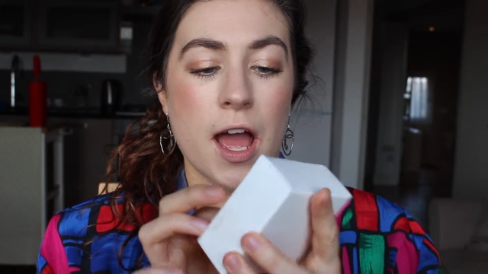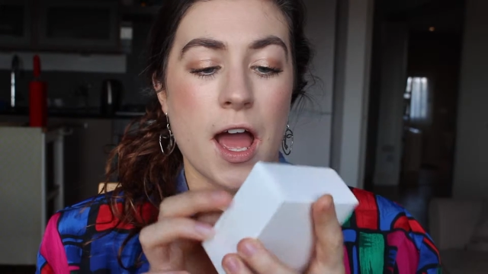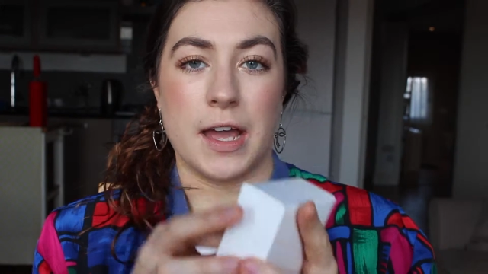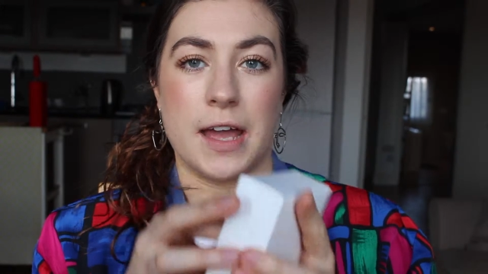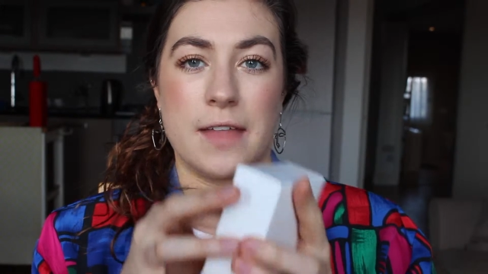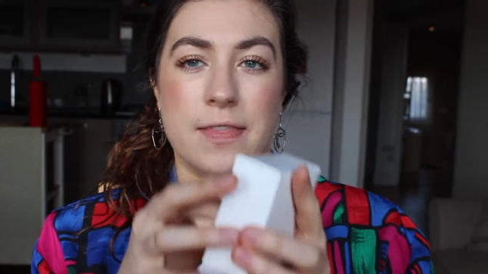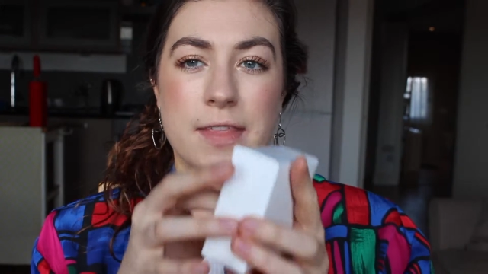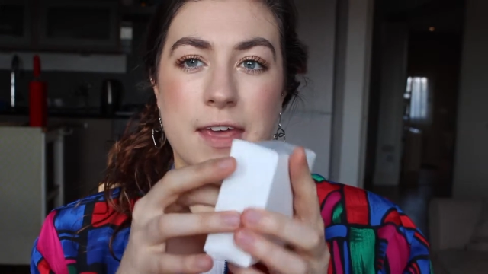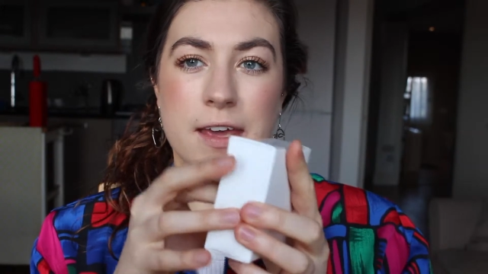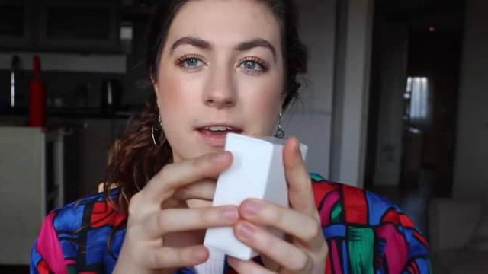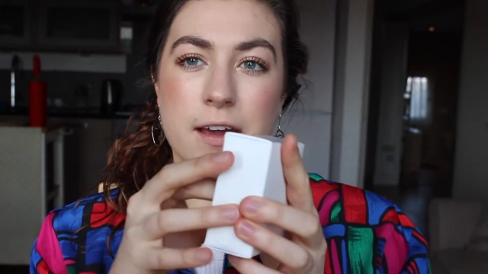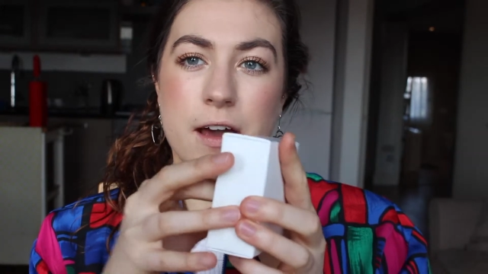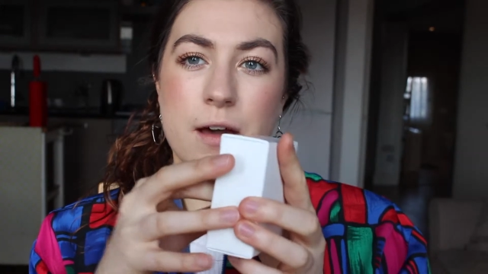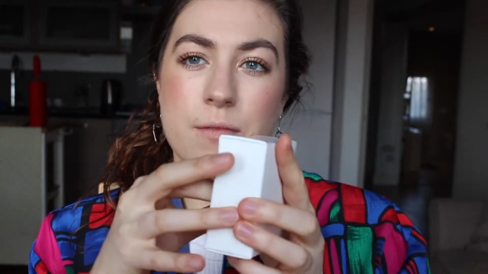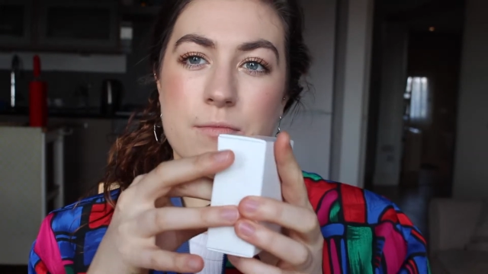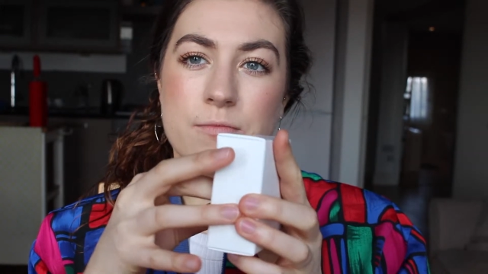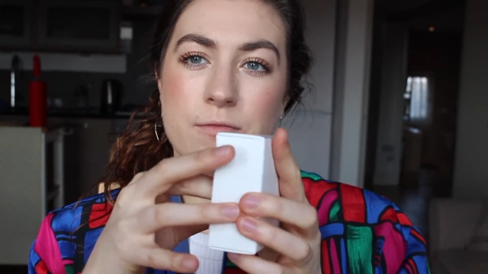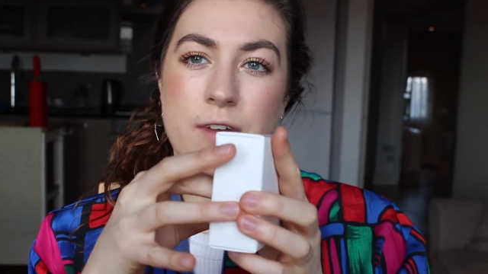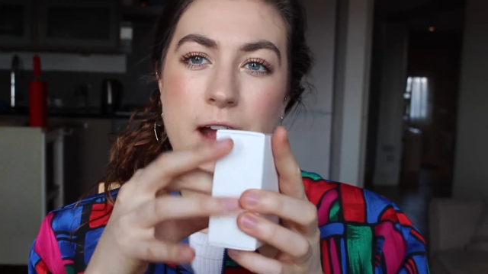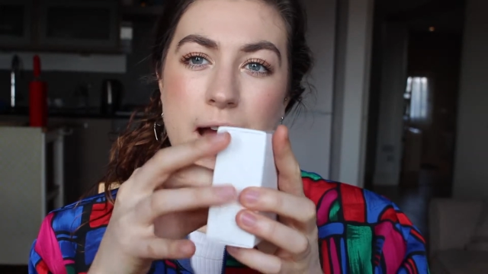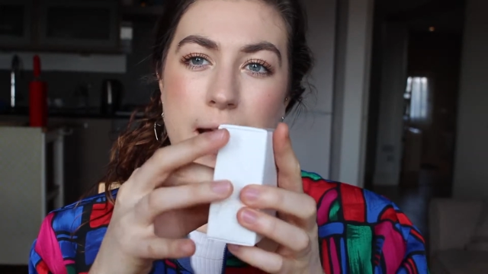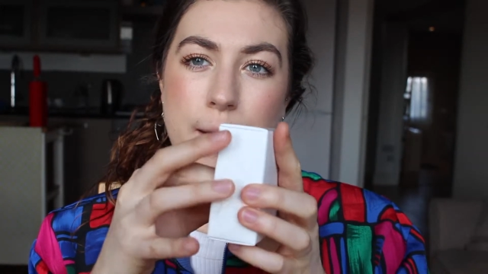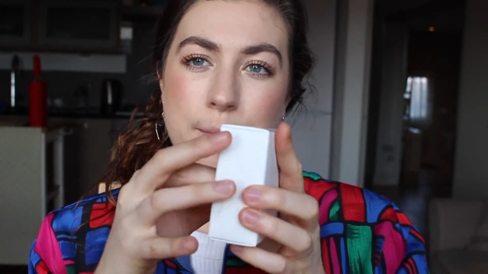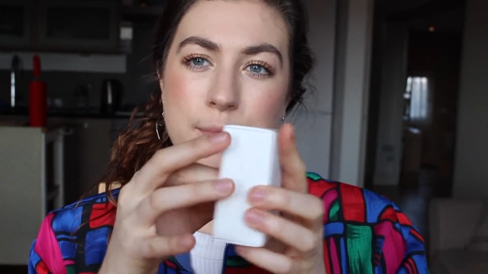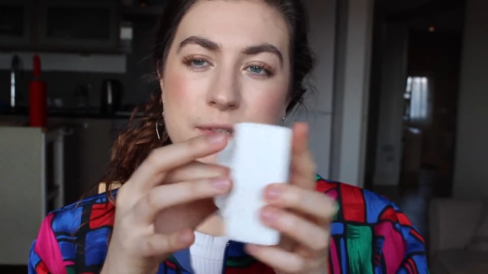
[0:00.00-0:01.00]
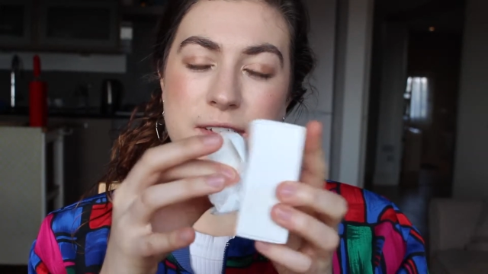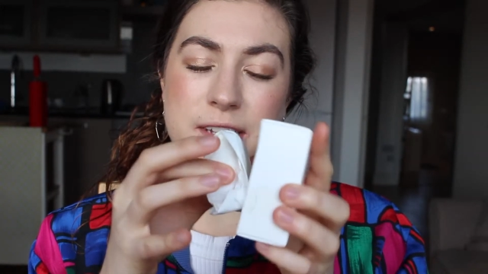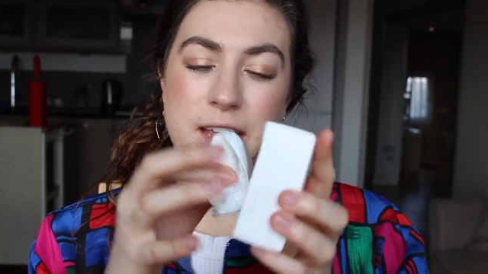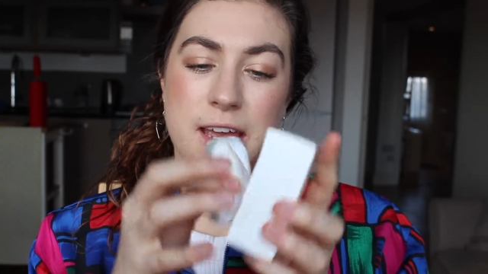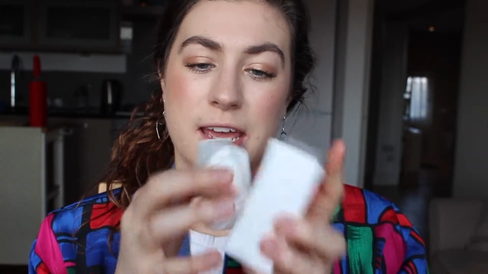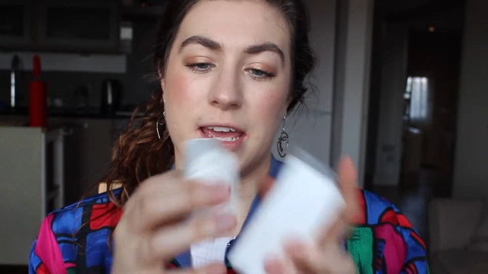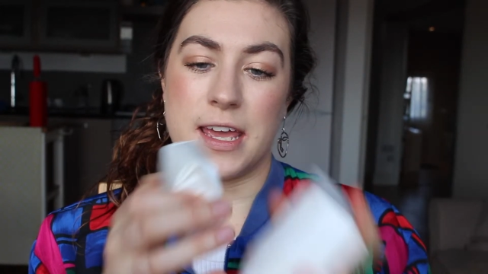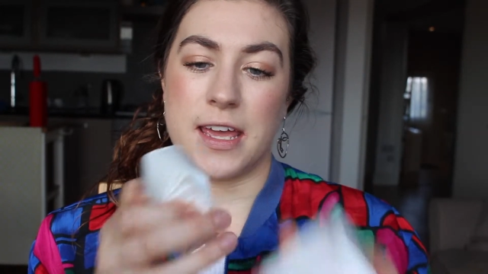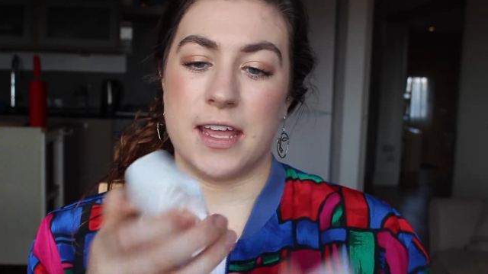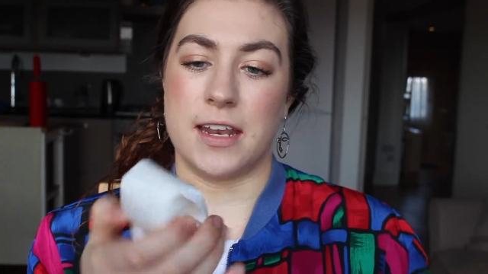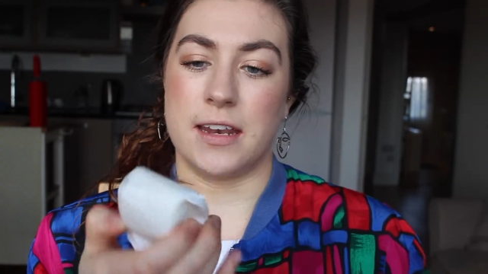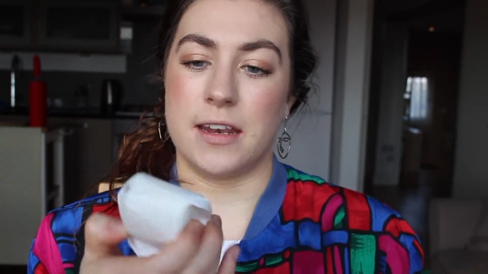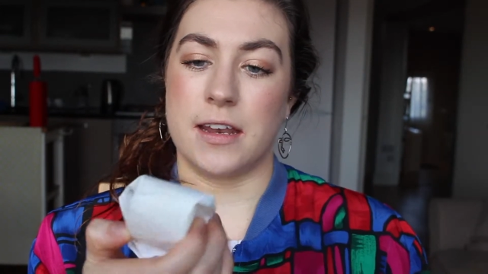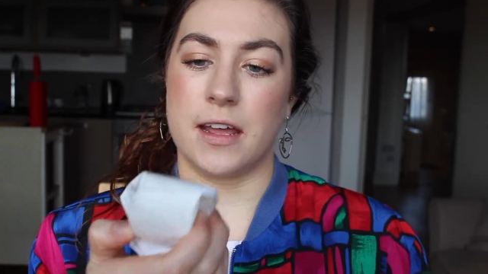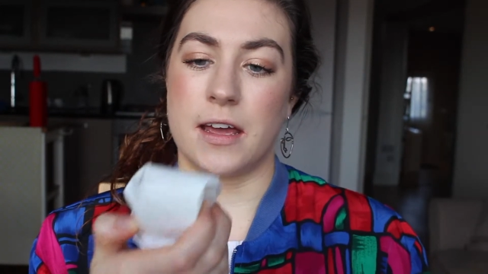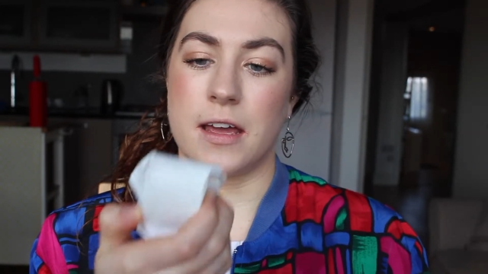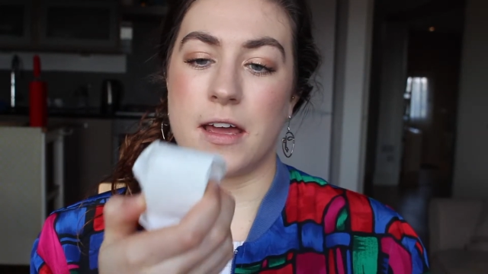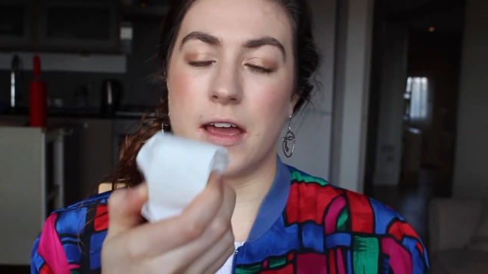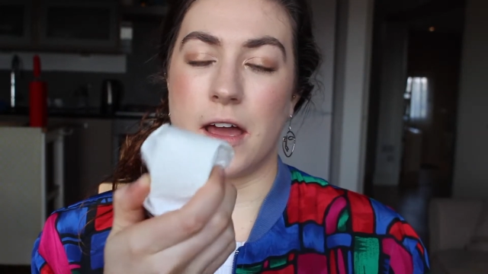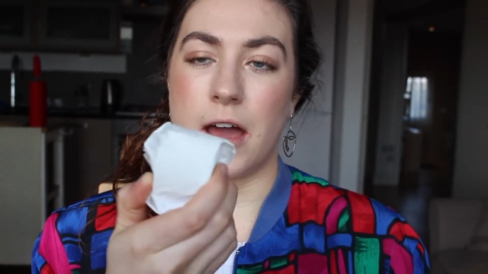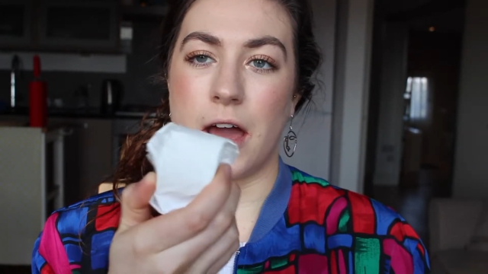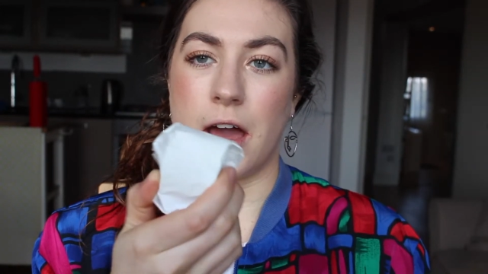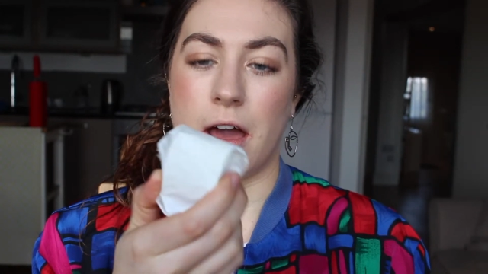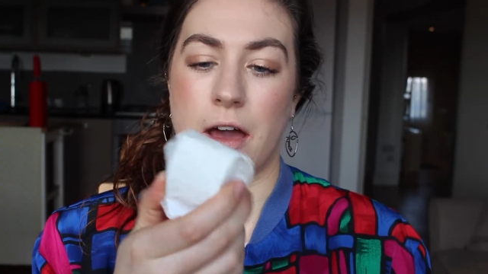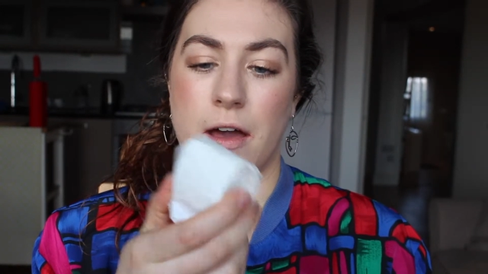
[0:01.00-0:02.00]
and they come wrapped in
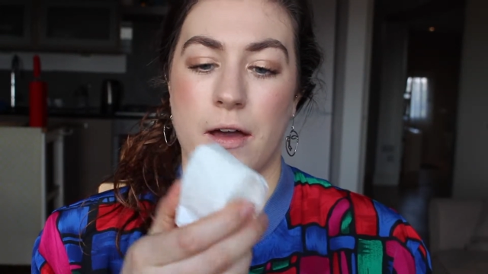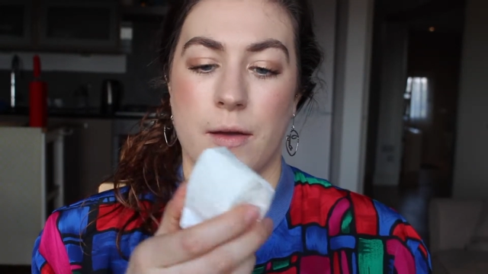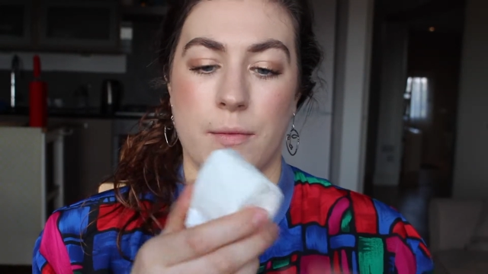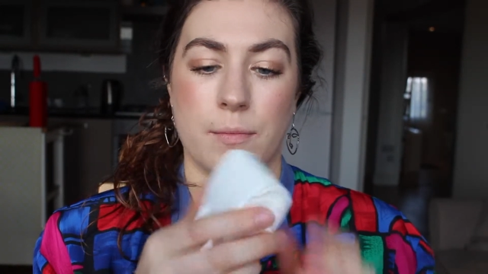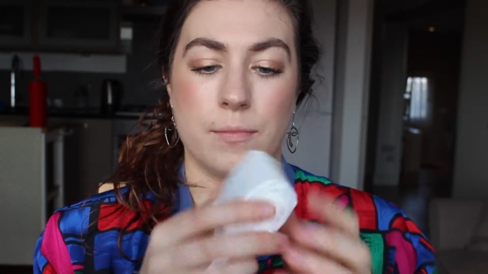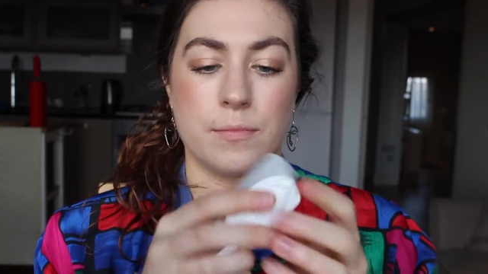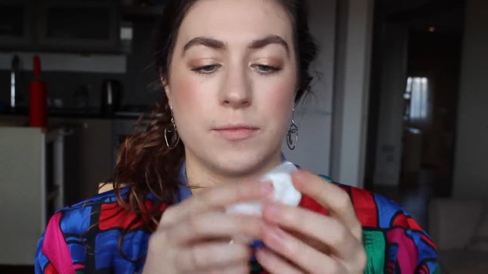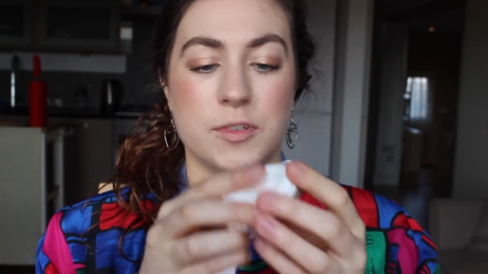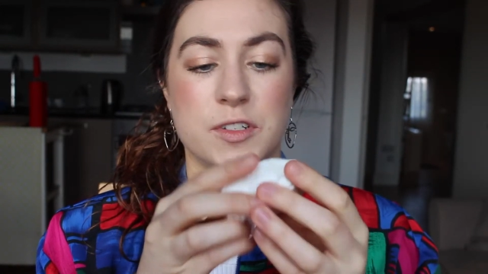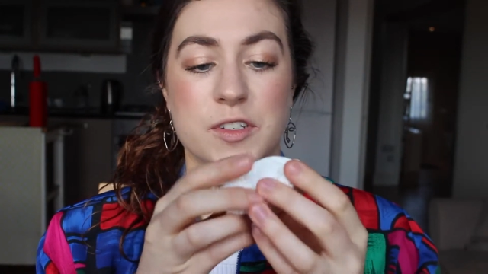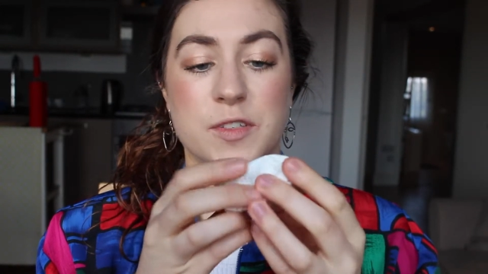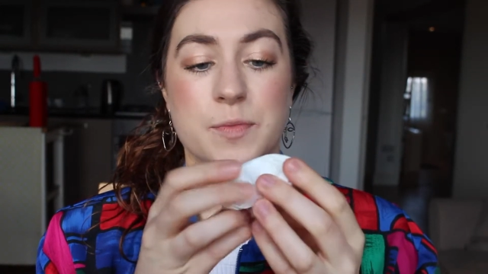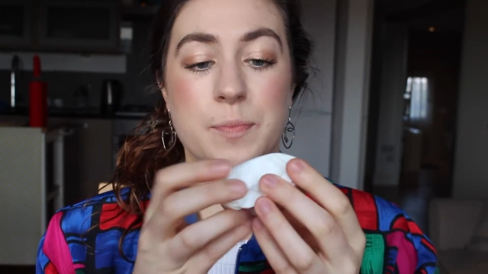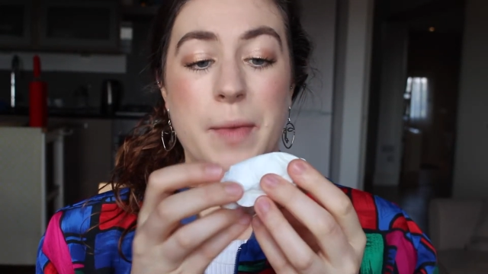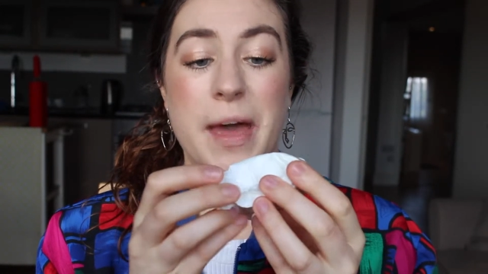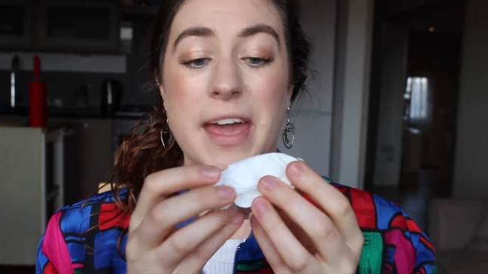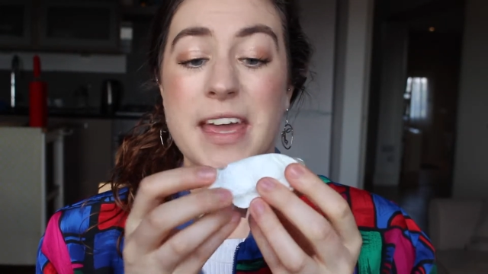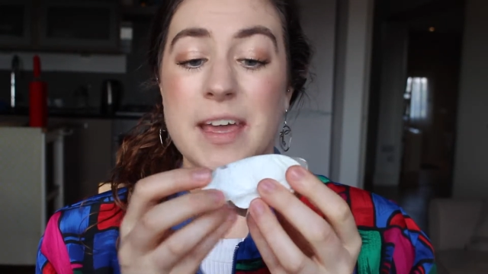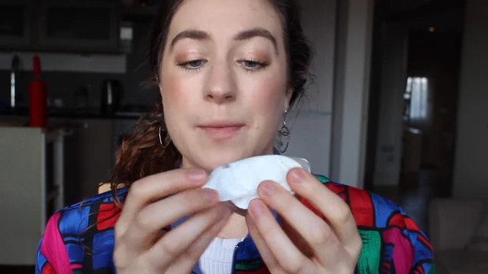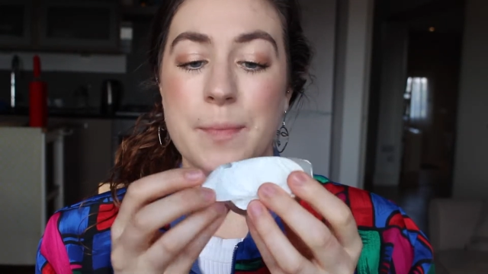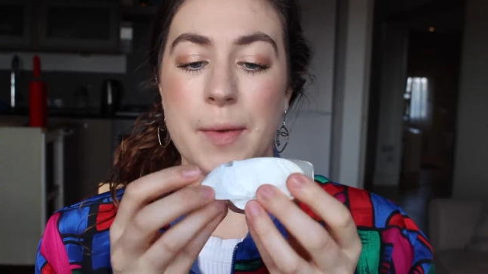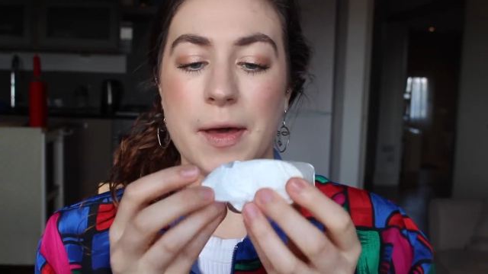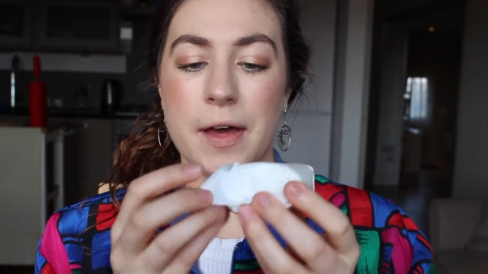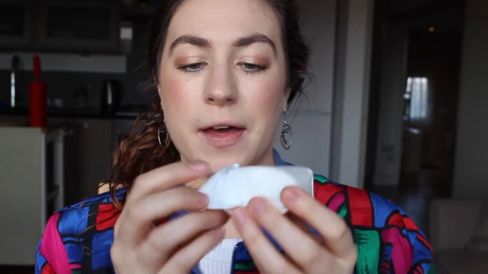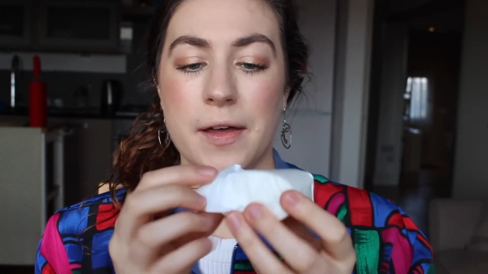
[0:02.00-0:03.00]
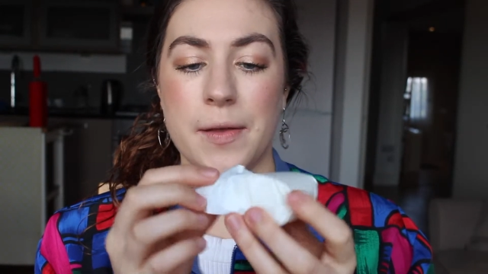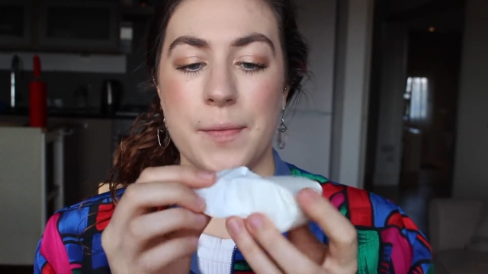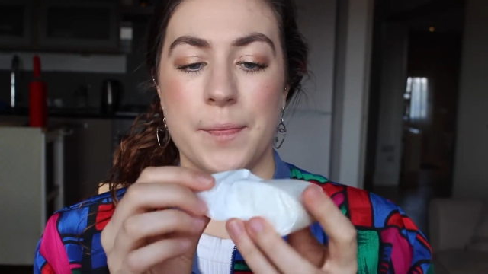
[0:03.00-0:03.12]
just paper.